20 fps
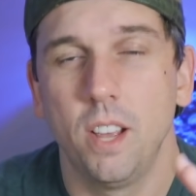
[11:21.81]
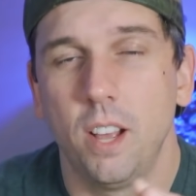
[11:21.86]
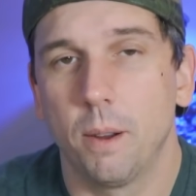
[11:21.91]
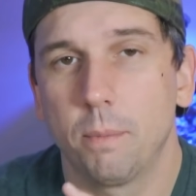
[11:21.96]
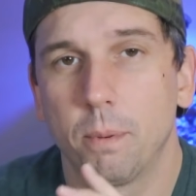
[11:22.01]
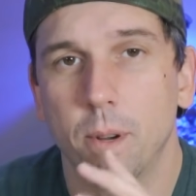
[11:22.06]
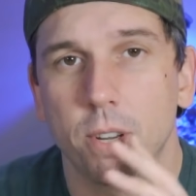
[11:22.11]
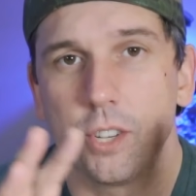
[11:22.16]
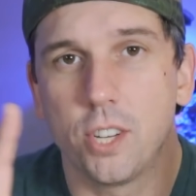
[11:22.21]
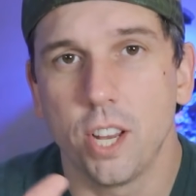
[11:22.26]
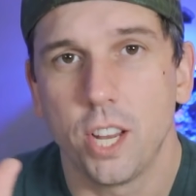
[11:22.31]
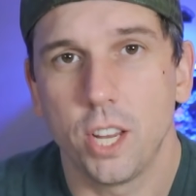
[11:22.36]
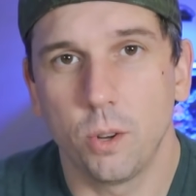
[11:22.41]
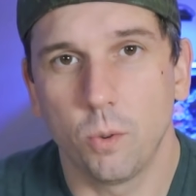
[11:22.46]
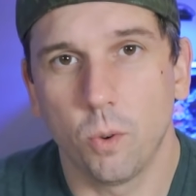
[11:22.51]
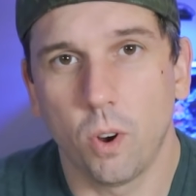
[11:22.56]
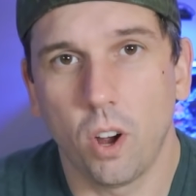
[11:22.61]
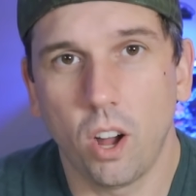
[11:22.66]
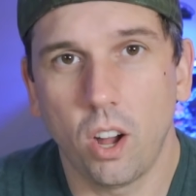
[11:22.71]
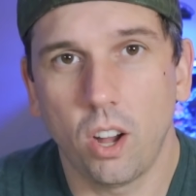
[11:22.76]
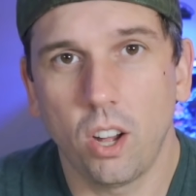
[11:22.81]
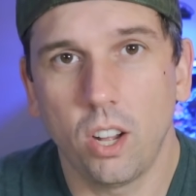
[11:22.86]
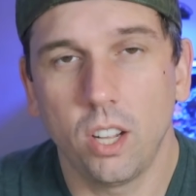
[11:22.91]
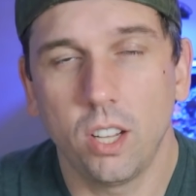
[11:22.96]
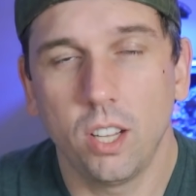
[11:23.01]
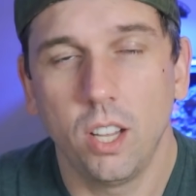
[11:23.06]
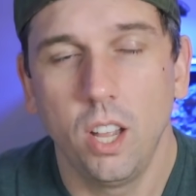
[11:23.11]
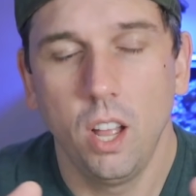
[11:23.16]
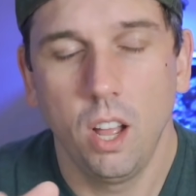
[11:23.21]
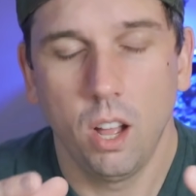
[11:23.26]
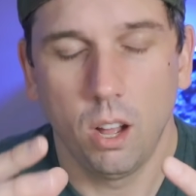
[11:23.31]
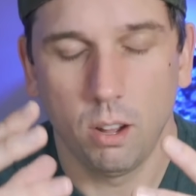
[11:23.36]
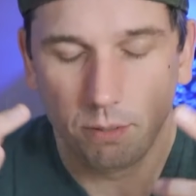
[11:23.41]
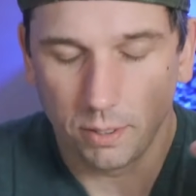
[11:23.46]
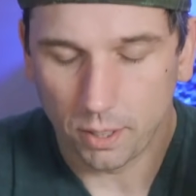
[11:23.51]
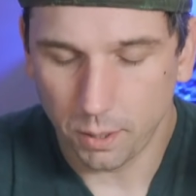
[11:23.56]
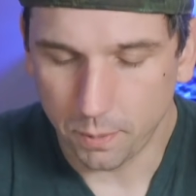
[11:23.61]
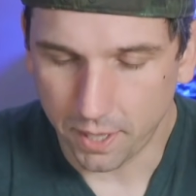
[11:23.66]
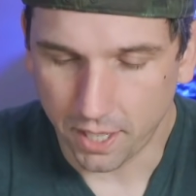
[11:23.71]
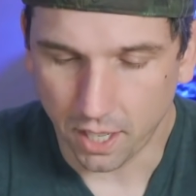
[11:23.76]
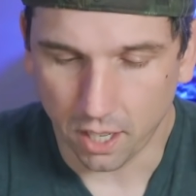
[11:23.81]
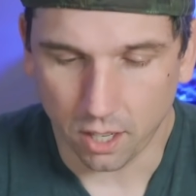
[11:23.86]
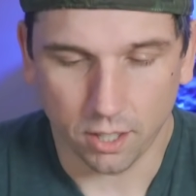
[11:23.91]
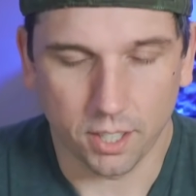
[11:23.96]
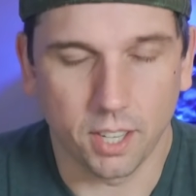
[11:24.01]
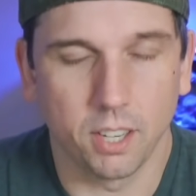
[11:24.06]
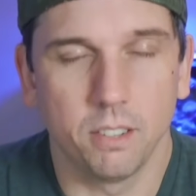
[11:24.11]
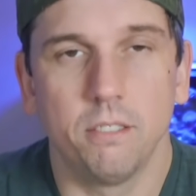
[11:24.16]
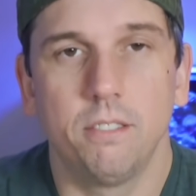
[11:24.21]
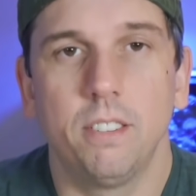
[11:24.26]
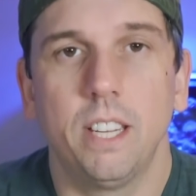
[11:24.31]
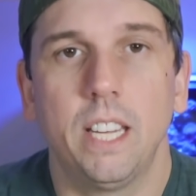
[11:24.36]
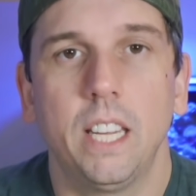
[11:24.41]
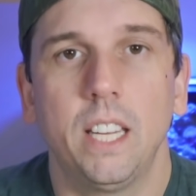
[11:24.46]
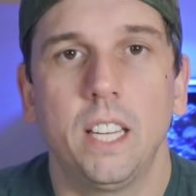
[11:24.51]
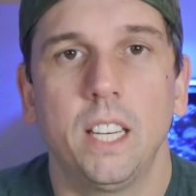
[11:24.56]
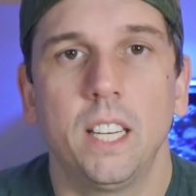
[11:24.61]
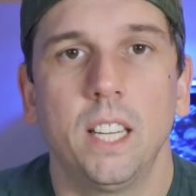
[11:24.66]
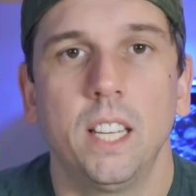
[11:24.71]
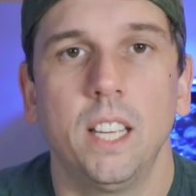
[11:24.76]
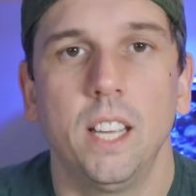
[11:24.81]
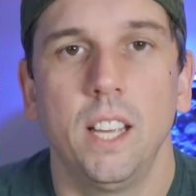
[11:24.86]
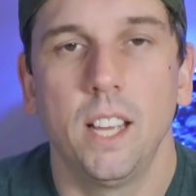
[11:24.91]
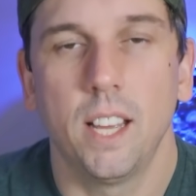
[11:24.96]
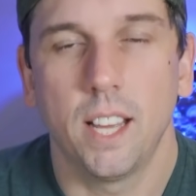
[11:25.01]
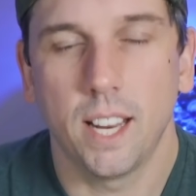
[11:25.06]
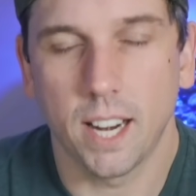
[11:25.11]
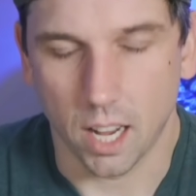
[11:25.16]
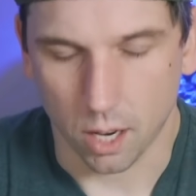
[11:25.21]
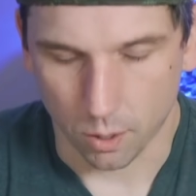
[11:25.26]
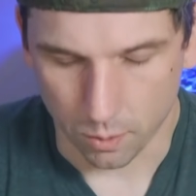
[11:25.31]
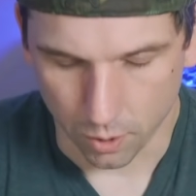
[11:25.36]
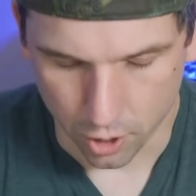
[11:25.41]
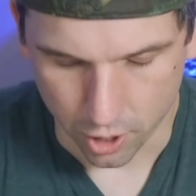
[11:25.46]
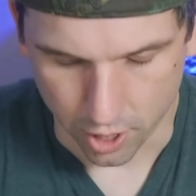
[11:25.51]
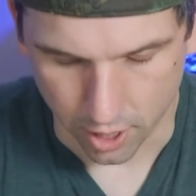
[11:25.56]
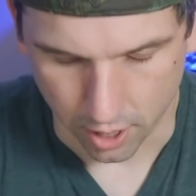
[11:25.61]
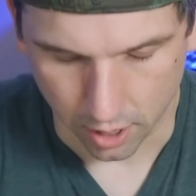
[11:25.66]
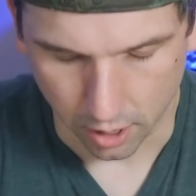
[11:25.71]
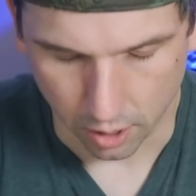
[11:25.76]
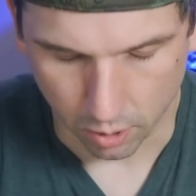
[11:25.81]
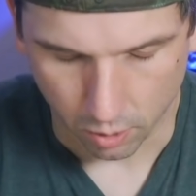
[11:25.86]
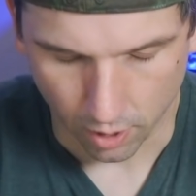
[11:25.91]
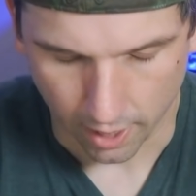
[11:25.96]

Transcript: Appreciate you all. Hopefully we can all convene at Aquashella